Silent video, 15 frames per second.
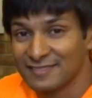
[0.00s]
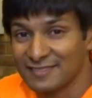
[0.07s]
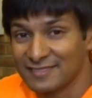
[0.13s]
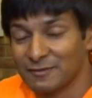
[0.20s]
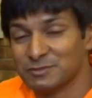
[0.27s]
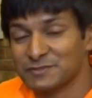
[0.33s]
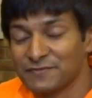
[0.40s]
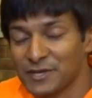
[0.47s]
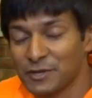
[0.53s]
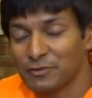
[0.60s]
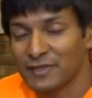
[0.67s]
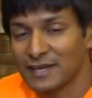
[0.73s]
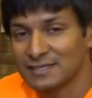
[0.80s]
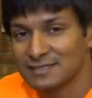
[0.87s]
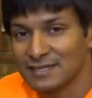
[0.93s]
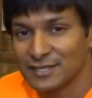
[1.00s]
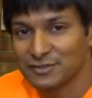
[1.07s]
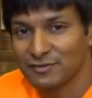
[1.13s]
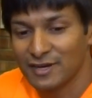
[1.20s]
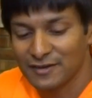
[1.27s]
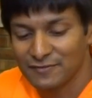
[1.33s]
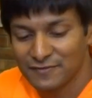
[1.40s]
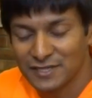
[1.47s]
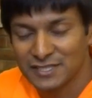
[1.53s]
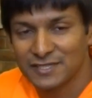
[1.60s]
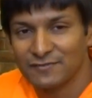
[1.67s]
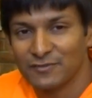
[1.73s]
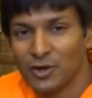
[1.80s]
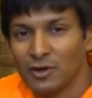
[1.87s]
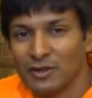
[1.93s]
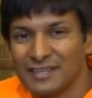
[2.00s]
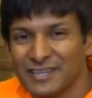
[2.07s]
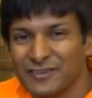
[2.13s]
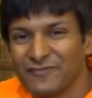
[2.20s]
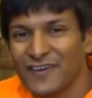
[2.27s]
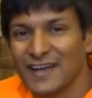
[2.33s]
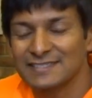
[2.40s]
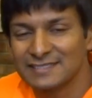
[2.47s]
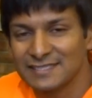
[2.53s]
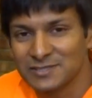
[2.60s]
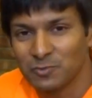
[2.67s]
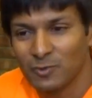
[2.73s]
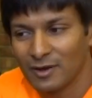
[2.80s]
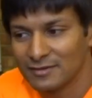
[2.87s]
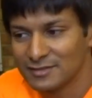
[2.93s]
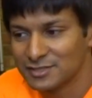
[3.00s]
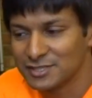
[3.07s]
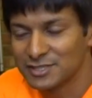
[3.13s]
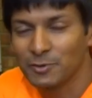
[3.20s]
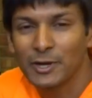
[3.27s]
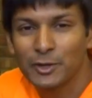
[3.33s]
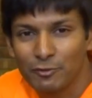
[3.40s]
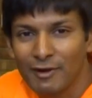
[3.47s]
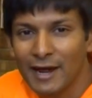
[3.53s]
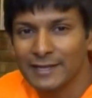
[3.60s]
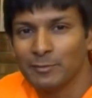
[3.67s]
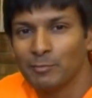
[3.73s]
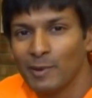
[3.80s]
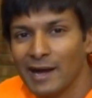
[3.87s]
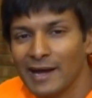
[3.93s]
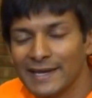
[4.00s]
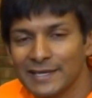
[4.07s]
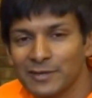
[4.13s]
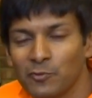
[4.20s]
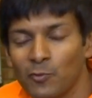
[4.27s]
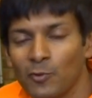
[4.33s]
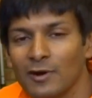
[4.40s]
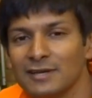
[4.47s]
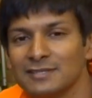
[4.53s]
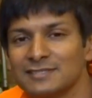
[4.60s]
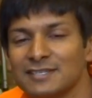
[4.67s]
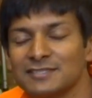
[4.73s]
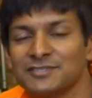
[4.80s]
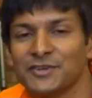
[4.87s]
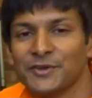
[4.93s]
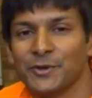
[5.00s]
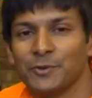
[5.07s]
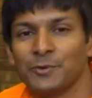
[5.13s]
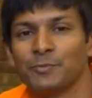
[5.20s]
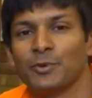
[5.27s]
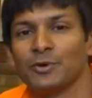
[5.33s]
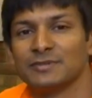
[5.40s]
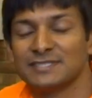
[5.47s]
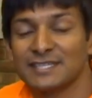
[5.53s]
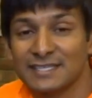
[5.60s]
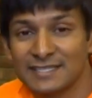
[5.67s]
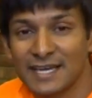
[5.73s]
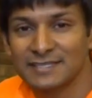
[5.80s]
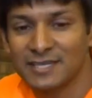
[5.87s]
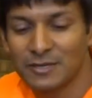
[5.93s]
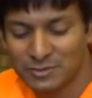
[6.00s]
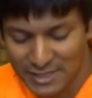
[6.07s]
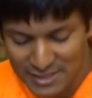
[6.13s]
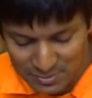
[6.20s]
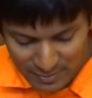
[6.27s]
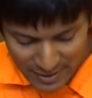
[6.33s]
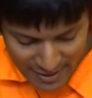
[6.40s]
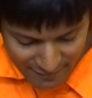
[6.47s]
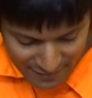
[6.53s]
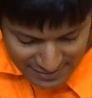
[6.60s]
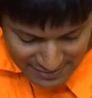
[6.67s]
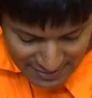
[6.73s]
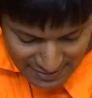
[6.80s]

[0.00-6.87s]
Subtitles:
There was a few things that I tried first of all, and the fastest one, just so I could ride the bike, was to put 6806 bearings